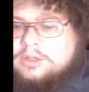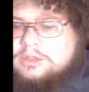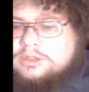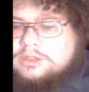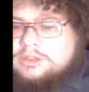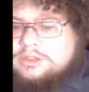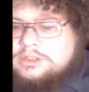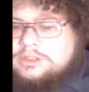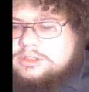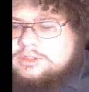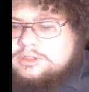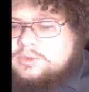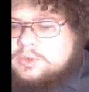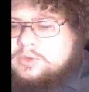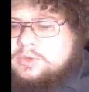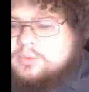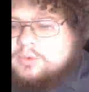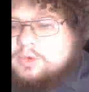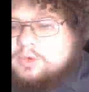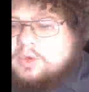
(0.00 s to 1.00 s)
Just this
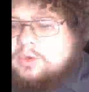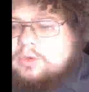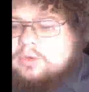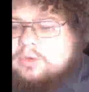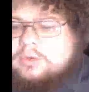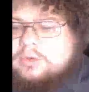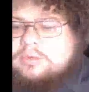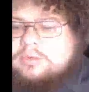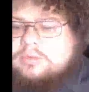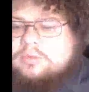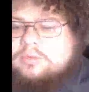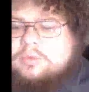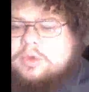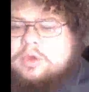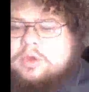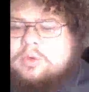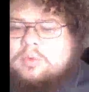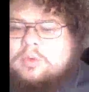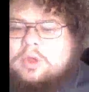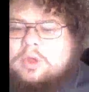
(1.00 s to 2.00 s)
one roll.
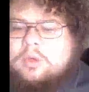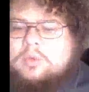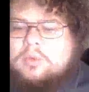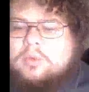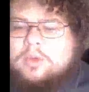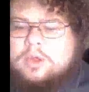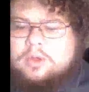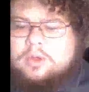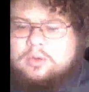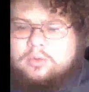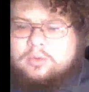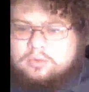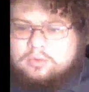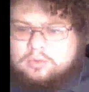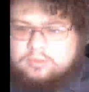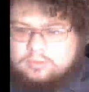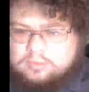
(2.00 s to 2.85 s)
Whoa, whoa, whoa.